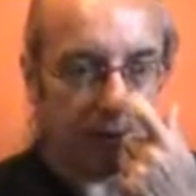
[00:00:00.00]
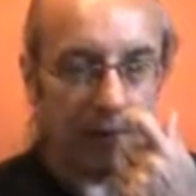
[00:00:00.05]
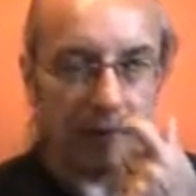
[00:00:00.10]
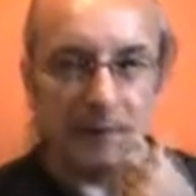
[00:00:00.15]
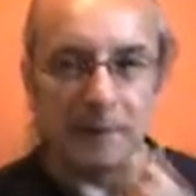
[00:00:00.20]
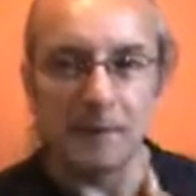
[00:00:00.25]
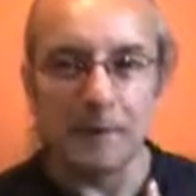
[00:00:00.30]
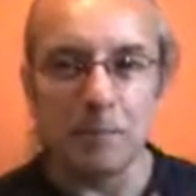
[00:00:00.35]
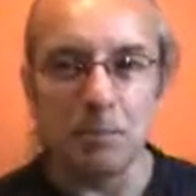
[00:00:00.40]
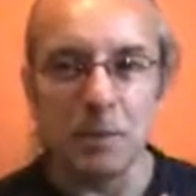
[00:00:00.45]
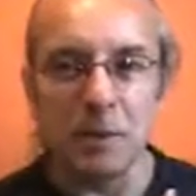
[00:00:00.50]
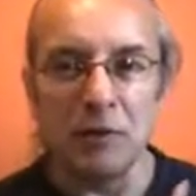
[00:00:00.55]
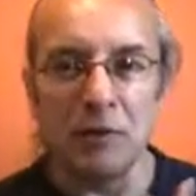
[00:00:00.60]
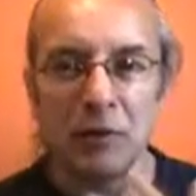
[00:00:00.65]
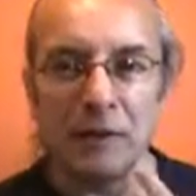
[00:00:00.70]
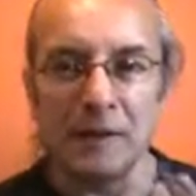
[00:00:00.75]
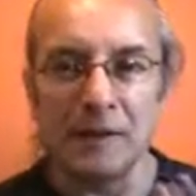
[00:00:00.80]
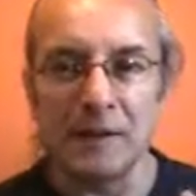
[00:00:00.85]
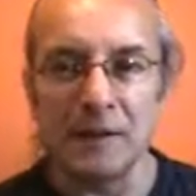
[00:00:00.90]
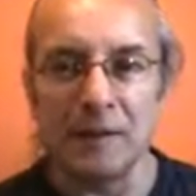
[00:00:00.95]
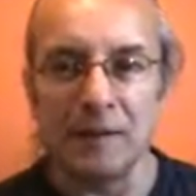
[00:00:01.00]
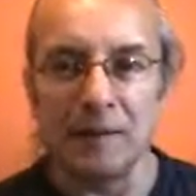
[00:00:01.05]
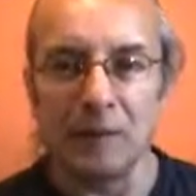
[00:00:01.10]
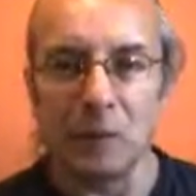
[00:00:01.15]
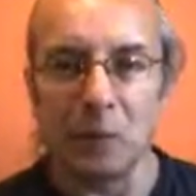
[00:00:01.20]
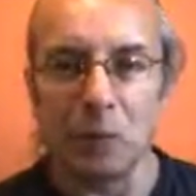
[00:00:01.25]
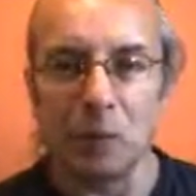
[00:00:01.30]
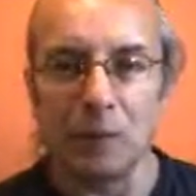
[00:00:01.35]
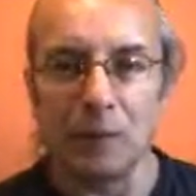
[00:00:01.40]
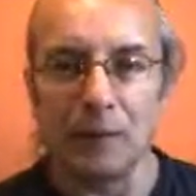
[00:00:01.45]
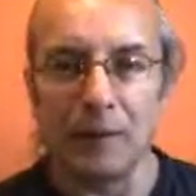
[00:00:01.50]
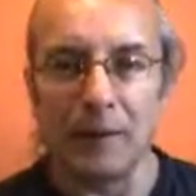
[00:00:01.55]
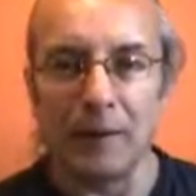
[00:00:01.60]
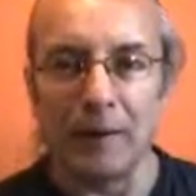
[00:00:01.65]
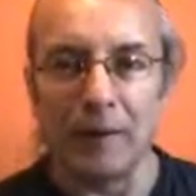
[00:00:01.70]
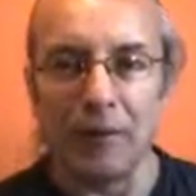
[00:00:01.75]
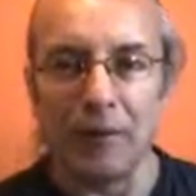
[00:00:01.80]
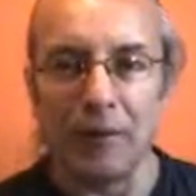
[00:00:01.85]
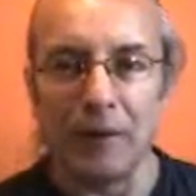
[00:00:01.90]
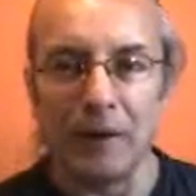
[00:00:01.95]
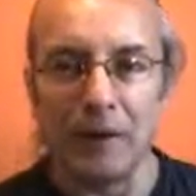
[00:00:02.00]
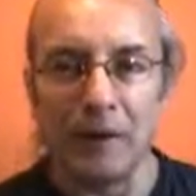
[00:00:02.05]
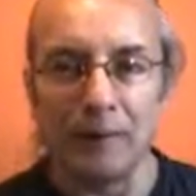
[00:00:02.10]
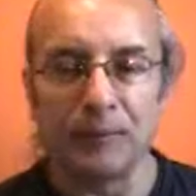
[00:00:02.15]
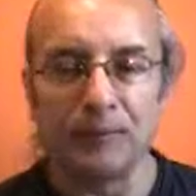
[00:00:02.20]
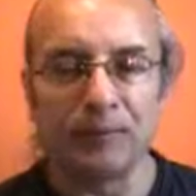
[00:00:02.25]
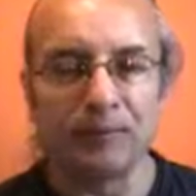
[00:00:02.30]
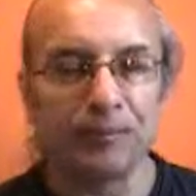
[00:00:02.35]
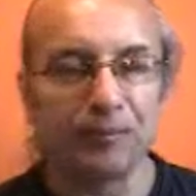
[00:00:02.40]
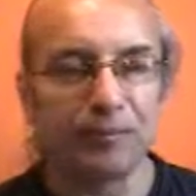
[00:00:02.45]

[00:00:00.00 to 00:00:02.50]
experiencing the world out there.